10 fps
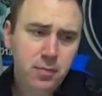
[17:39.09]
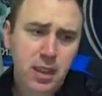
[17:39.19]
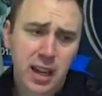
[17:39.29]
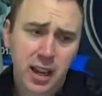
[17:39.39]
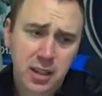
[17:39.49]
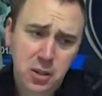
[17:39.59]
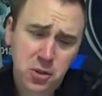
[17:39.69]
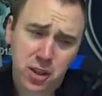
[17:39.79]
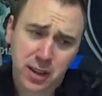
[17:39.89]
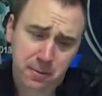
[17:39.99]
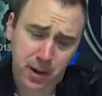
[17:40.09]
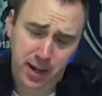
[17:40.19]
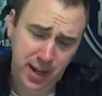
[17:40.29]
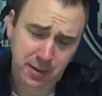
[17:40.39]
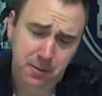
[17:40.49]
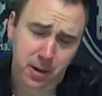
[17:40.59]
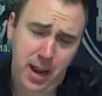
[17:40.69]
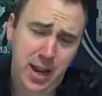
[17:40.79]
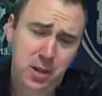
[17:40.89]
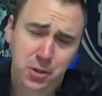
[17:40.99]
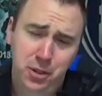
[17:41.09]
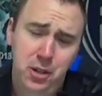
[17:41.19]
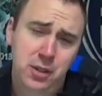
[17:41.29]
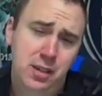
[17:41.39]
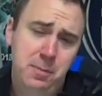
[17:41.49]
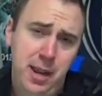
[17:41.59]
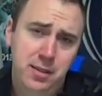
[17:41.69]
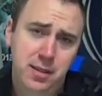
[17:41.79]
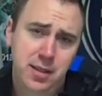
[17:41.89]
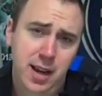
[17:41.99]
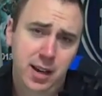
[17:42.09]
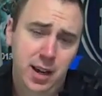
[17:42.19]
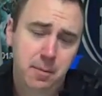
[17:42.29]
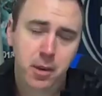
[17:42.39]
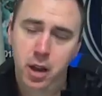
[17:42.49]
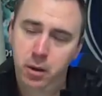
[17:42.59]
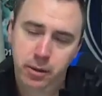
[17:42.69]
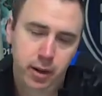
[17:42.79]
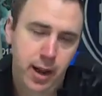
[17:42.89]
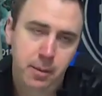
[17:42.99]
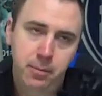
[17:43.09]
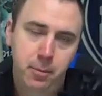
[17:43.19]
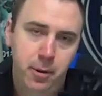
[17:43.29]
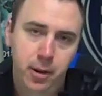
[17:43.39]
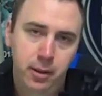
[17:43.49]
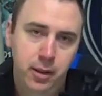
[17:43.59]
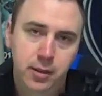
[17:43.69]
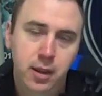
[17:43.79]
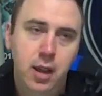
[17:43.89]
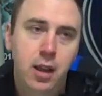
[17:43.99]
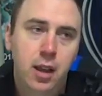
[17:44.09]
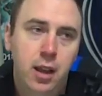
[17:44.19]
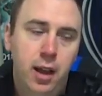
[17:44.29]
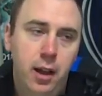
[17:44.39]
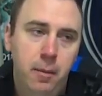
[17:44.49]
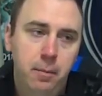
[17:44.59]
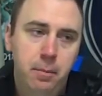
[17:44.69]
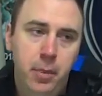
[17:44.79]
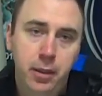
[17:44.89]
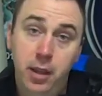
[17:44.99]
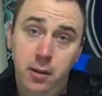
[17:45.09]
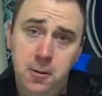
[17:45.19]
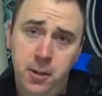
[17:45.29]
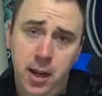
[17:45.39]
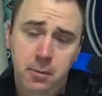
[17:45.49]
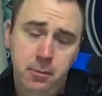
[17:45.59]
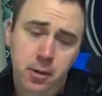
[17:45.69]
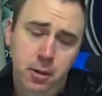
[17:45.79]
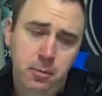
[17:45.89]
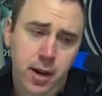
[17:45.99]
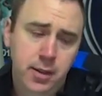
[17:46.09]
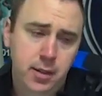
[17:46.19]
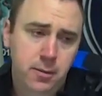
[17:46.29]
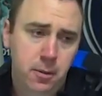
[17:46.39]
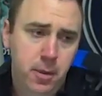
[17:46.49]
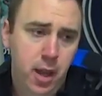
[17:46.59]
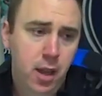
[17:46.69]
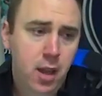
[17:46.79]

Usually, again, I usually use Expansys.com. No, they're not promoting this, but they usually get good prices from me.